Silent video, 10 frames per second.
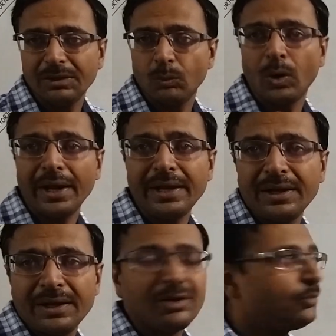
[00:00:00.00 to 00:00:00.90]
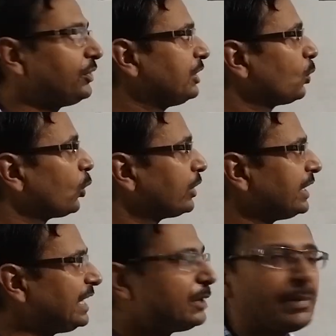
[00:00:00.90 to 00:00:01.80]
why we don't
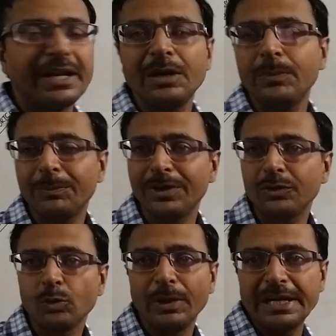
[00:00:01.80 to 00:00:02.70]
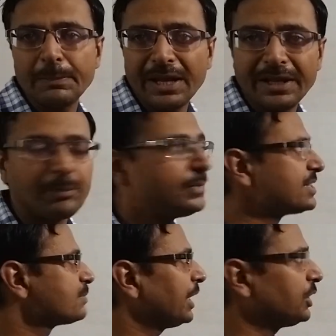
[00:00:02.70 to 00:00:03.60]
need pen and paper to multiply
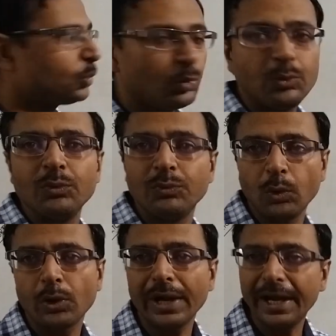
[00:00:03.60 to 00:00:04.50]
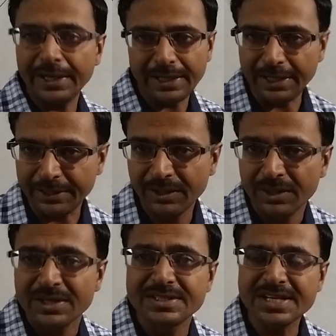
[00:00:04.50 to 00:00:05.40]
numbers by 2, 4 and 8.
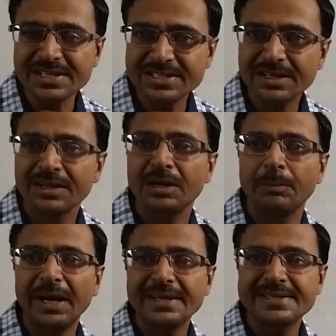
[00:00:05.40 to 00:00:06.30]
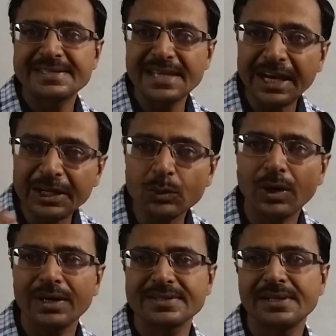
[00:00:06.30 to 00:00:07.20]
Just by saying
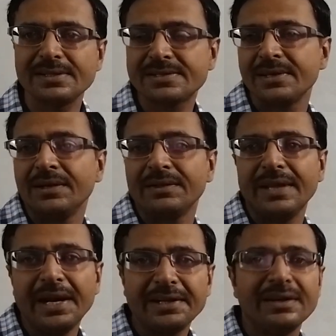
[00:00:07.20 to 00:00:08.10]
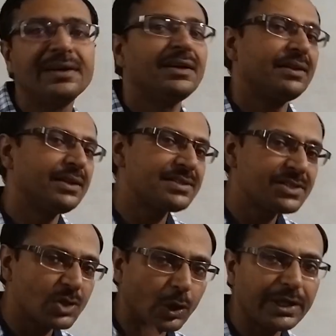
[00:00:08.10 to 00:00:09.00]
to ourselves that this
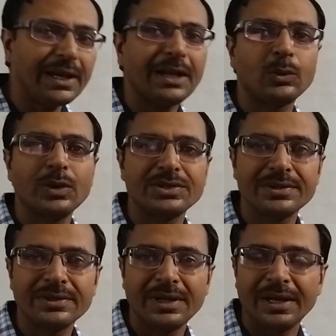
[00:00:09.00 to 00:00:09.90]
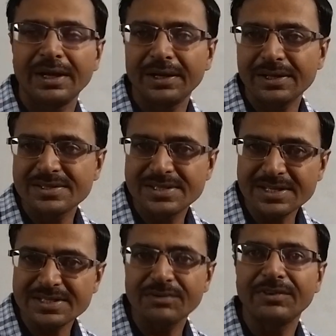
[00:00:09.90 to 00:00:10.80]
is not a calculation, it is
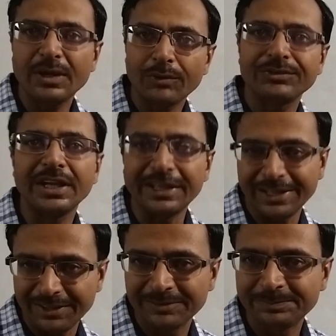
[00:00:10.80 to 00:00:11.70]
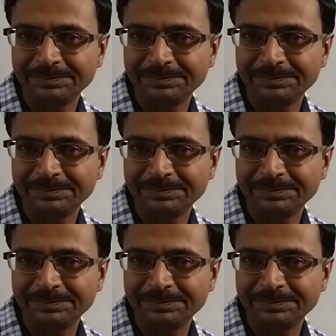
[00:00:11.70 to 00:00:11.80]
just a way of thinking.